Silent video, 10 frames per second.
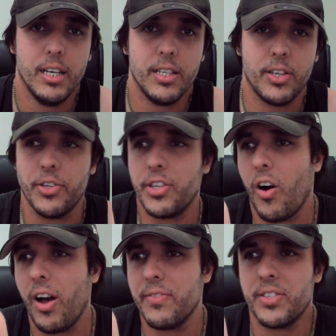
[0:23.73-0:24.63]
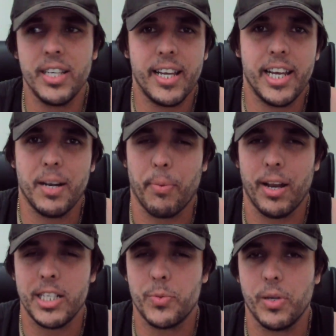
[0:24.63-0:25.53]
So you kind of sit in a
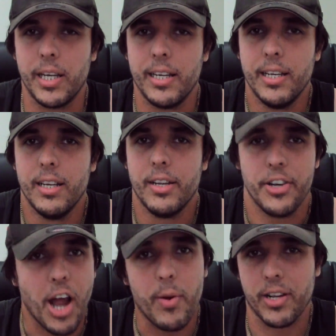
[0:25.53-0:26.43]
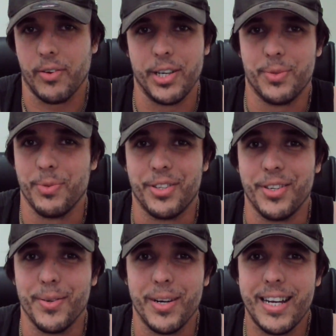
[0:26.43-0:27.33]
place where no one agrees with
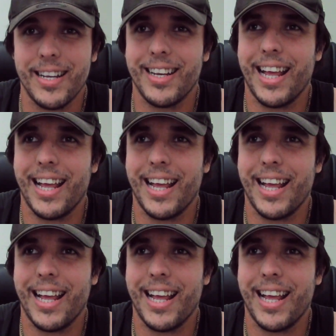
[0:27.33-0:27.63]
you, right?